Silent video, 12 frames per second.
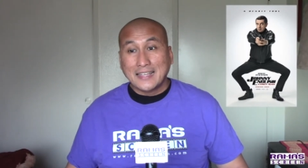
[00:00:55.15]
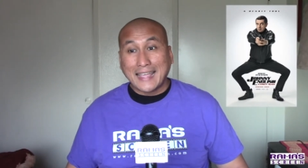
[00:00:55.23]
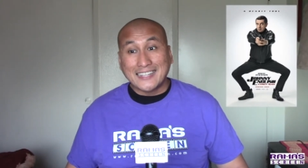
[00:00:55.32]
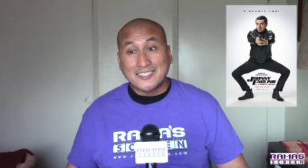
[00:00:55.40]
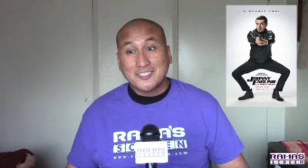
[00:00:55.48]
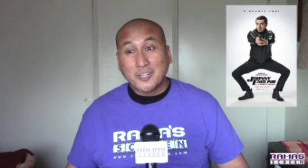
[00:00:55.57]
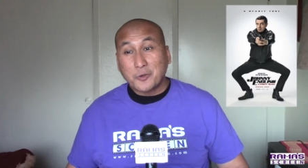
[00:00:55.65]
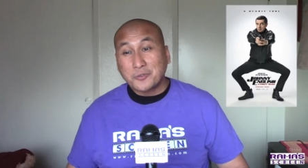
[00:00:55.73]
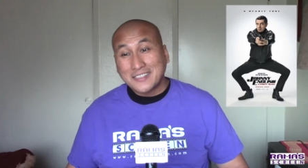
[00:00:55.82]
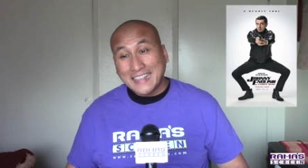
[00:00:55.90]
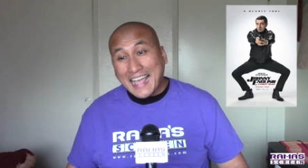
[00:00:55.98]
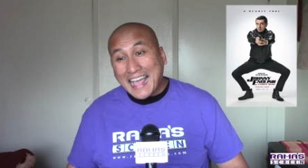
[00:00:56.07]
And so
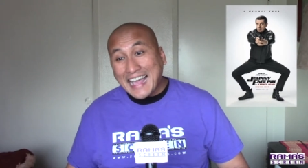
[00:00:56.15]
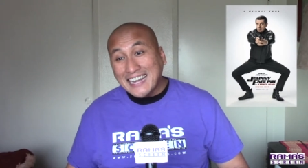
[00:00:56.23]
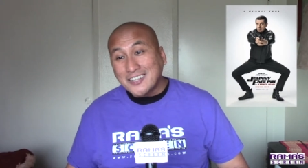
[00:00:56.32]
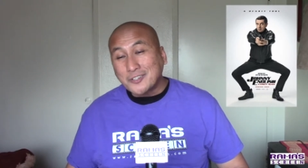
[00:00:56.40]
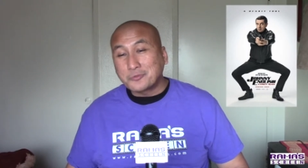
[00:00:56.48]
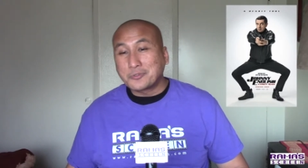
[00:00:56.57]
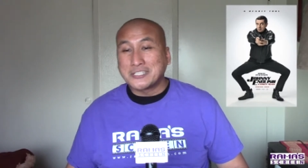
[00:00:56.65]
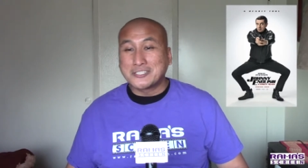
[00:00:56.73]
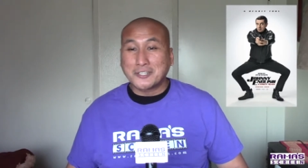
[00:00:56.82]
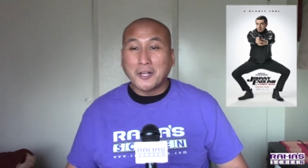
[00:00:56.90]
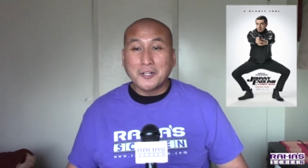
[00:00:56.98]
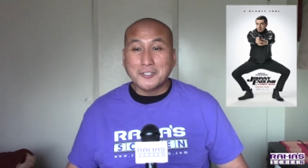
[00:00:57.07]
that
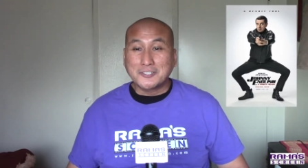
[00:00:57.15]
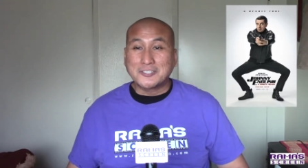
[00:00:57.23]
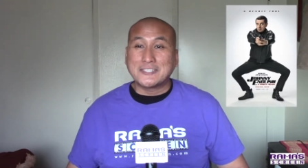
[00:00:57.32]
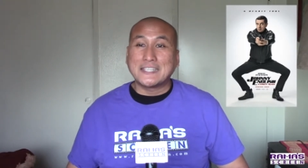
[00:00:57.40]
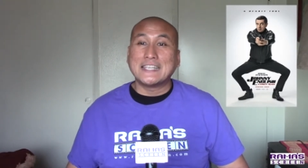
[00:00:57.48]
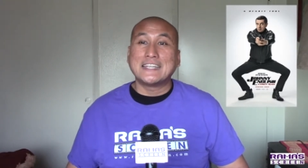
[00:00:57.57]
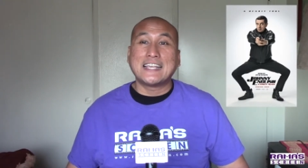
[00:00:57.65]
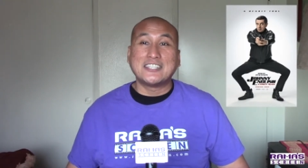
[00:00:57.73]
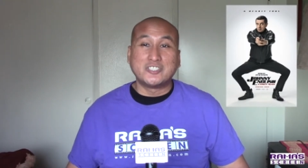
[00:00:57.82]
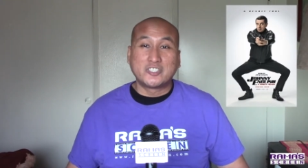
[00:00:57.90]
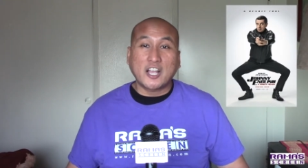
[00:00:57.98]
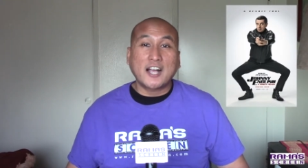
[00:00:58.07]
results in a
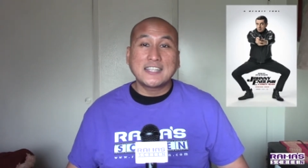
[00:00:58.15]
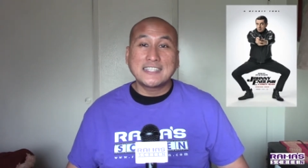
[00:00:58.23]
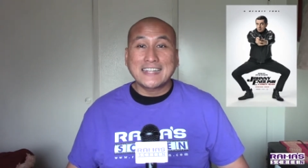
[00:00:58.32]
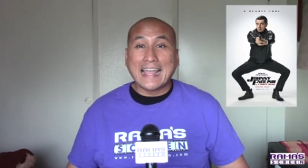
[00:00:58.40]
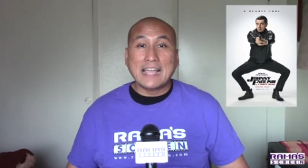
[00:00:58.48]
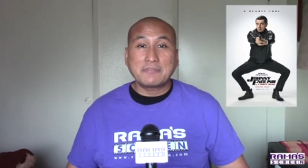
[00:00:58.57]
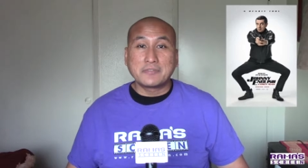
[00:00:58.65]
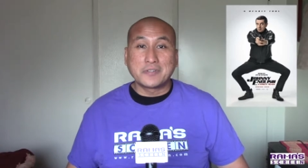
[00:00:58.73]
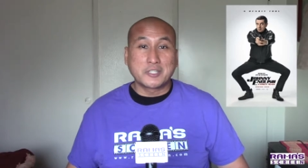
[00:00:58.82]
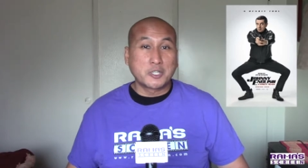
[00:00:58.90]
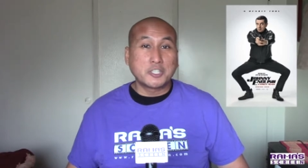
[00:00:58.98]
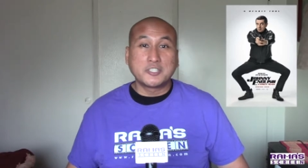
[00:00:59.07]
jolly laugh of a
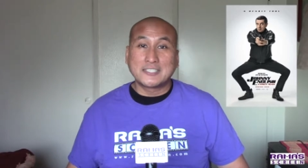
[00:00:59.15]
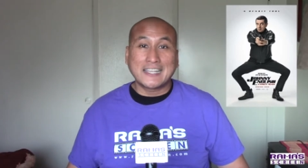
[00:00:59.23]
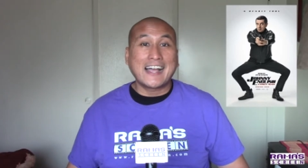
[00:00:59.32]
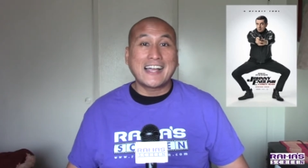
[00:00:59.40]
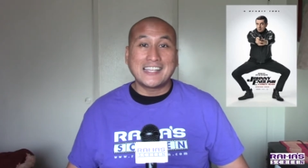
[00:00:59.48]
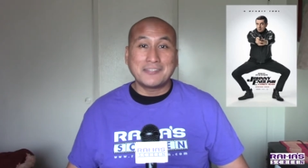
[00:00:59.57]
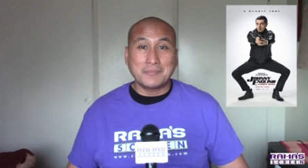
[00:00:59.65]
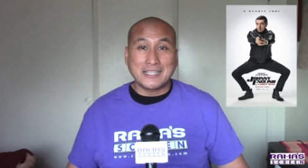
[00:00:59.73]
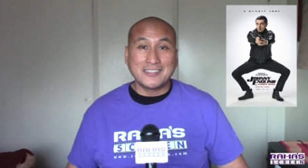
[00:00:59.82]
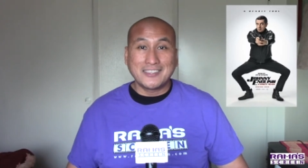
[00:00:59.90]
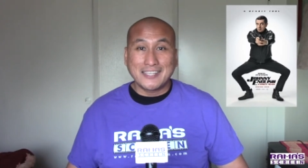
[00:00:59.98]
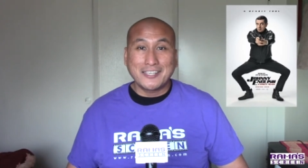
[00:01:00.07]
good time
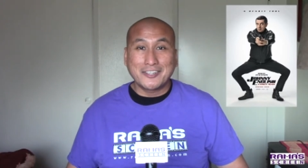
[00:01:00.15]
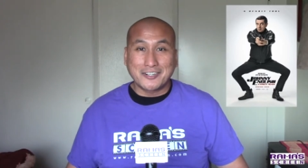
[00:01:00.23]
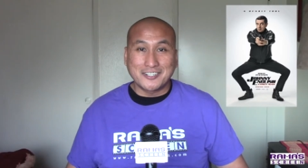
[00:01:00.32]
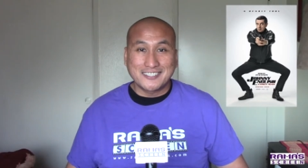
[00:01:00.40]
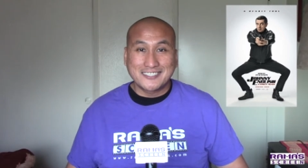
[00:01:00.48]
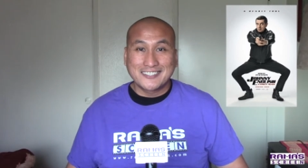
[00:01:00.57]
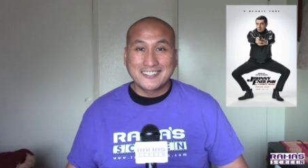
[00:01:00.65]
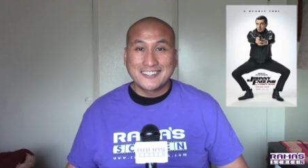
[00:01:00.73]
in theaters.